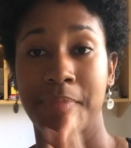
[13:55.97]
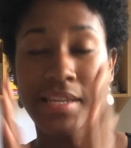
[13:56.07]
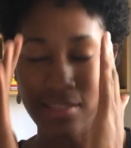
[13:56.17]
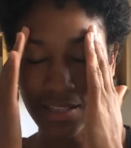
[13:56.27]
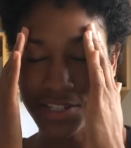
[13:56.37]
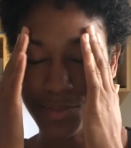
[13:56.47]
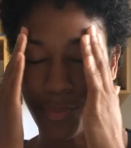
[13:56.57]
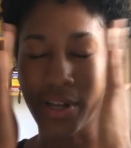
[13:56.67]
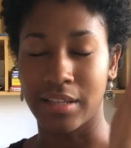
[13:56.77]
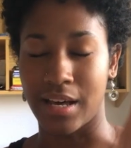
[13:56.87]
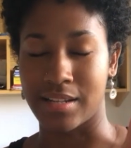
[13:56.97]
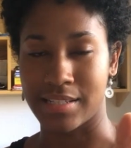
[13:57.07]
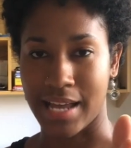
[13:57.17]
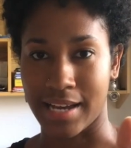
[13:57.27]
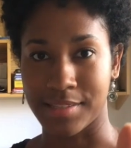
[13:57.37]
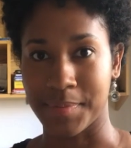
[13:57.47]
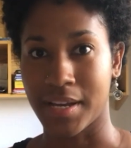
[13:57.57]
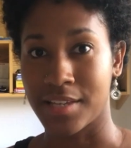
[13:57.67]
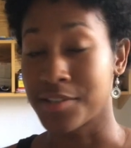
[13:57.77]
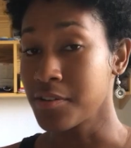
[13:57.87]
Basically just bring a lot of snacks,
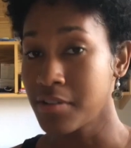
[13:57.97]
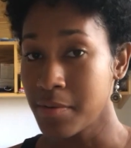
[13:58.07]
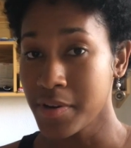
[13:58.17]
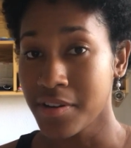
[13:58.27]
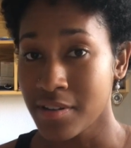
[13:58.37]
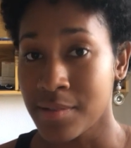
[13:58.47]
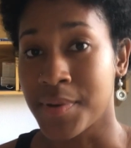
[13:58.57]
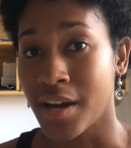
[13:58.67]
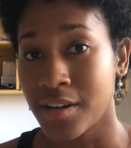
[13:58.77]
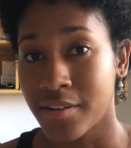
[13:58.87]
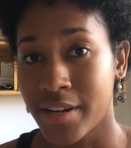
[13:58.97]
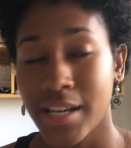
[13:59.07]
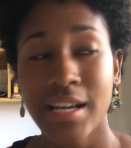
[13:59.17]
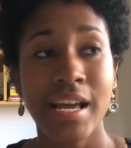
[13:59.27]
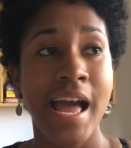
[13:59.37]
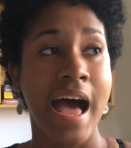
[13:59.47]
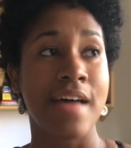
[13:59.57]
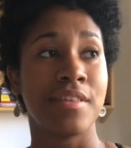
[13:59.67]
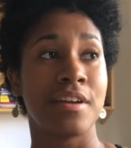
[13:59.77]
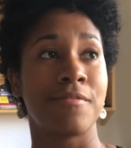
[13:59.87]
because you don't know when you're gonna be hungry,
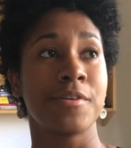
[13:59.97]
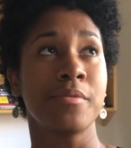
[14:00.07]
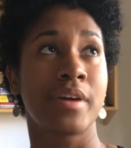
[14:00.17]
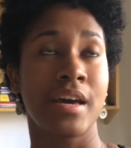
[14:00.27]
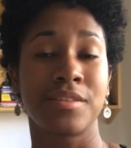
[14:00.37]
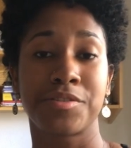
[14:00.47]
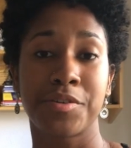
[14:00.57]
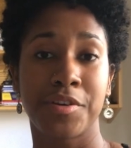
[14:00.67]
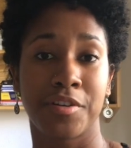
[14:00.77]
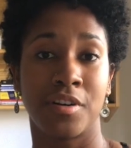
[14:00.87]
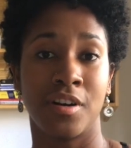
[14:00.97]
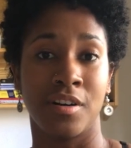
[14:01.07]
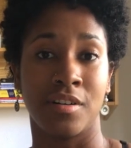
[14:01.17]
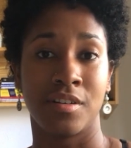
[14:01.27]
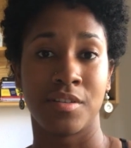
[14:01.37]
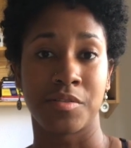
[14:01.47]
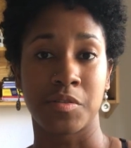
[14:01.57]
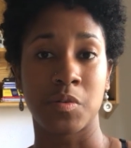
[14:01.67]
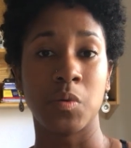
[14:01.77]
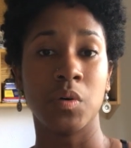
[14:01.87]
and then if you get to your
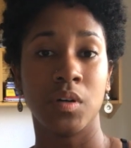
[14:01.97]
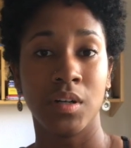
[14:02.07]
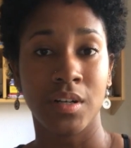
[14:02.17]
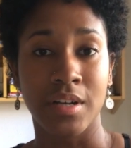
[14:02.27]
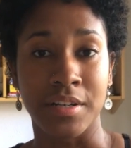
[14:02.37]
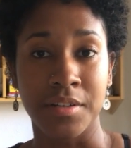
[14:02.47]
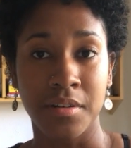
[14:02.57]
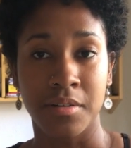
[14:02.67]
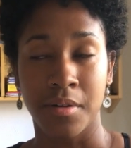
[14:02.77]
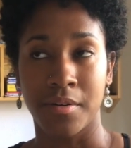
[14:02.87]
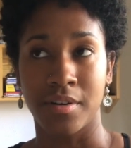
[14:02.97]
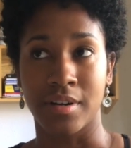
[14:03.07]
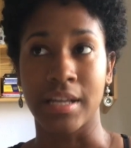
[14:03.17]
school and you don't know their